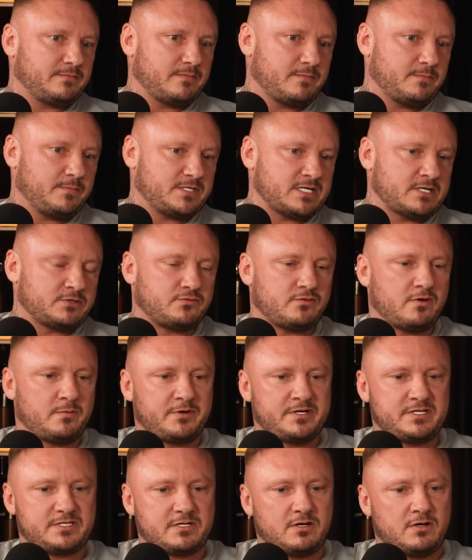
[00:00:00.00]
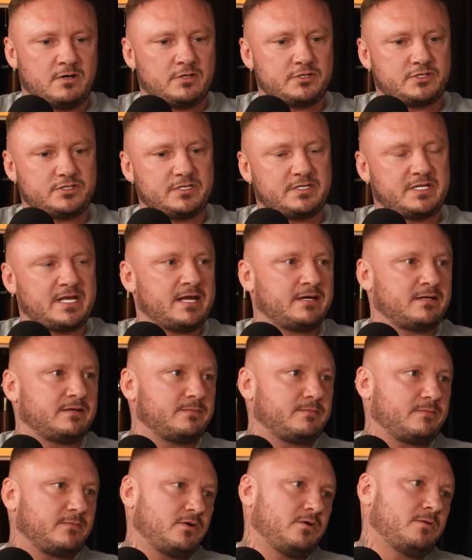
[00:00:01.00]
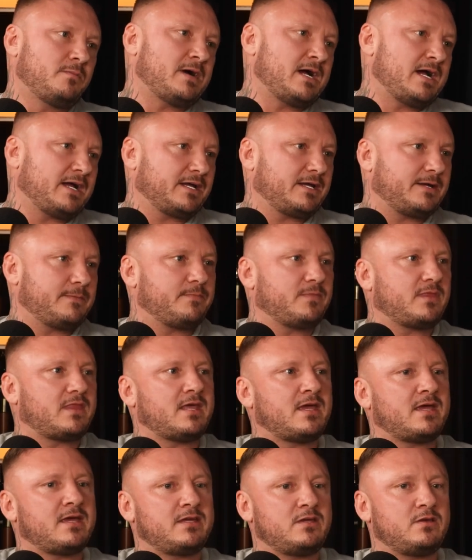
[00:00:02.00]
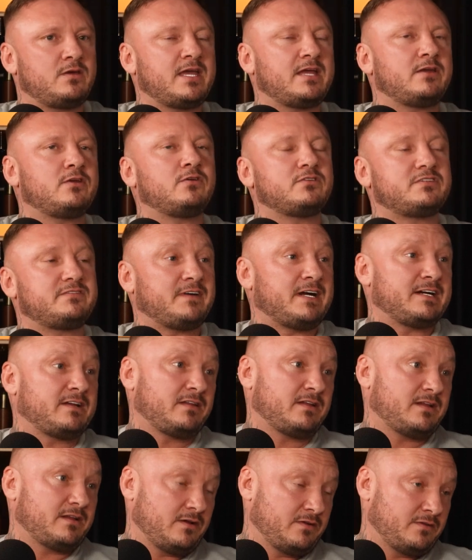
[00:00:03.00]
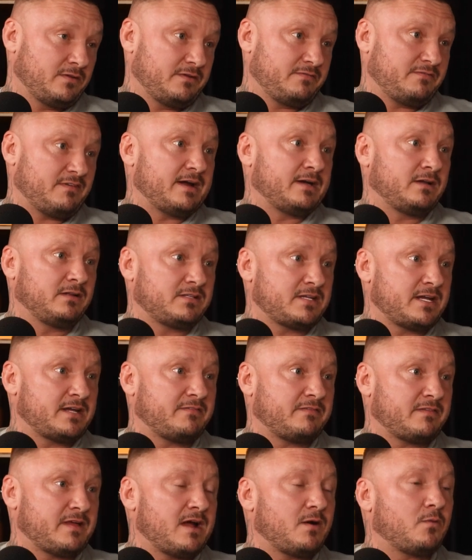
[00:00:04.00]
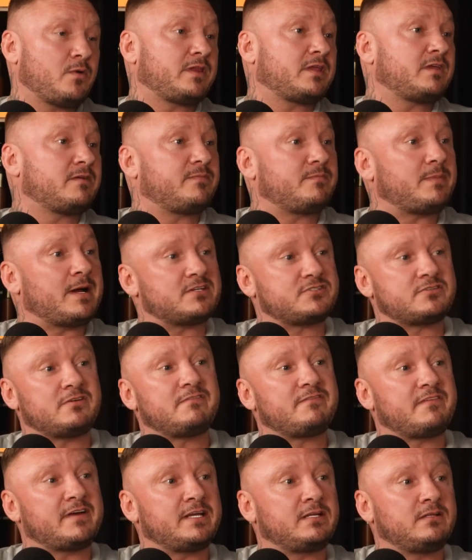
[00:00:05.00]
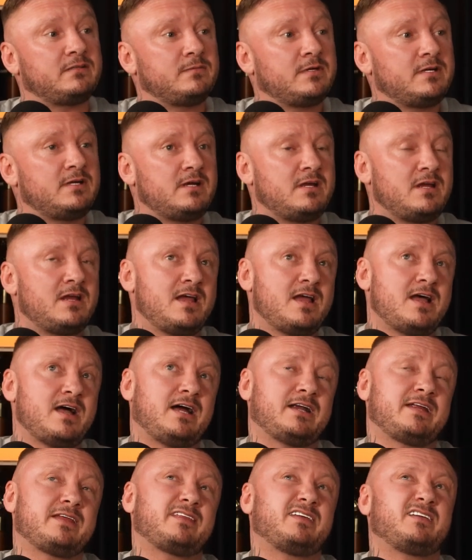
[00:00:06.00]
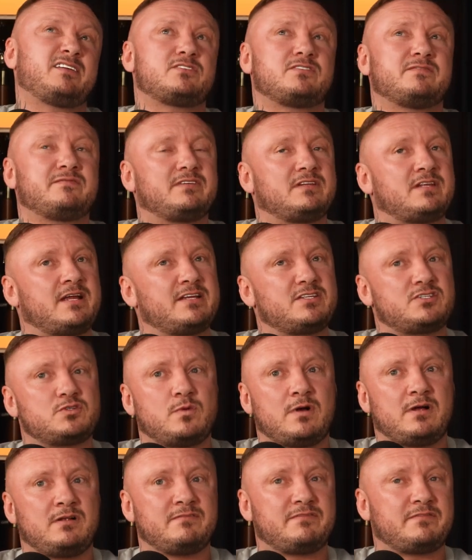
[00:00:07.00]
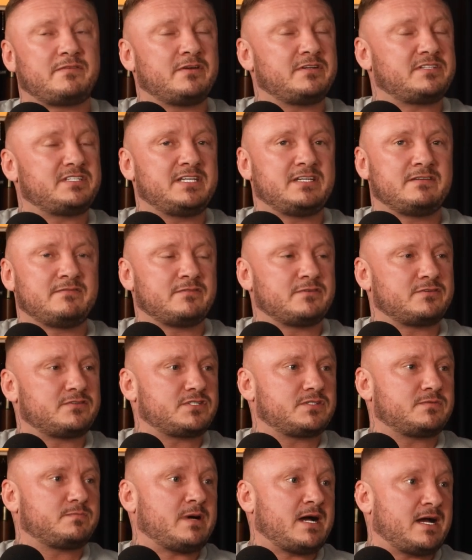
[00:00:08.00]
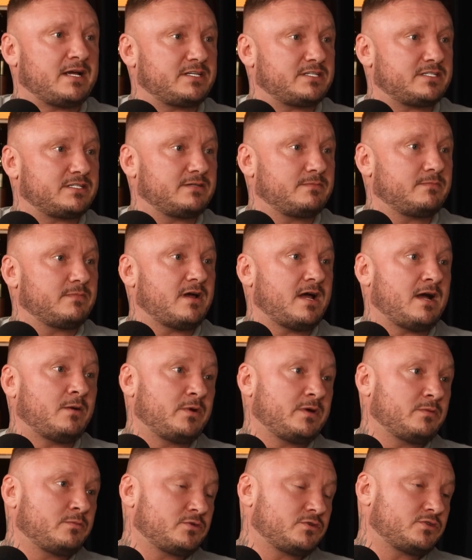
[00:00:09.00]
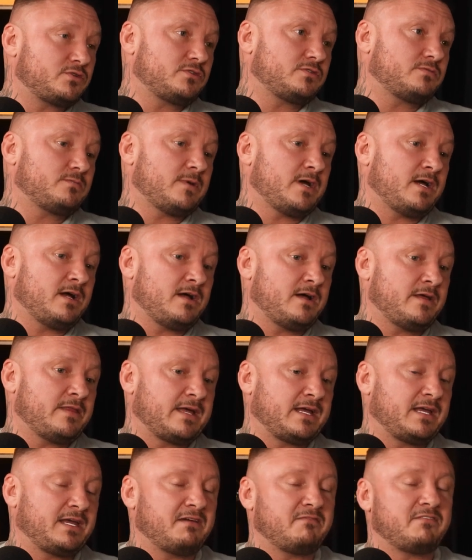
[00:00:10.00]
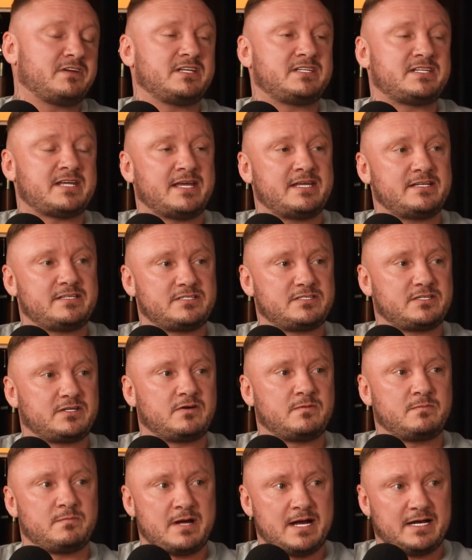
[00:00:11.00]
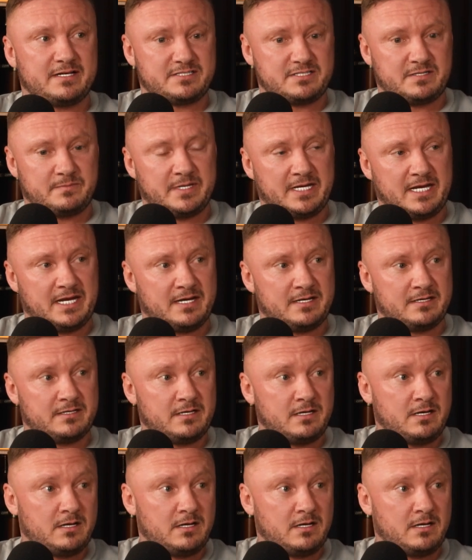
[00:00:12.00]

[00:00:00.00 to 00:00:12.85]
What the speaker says: potential Royal Marines course, you then go back. You get notified on the final day of that whether you pass or fail. And I think something like 12, 13 of us passed. And we was then given a date to come back to begin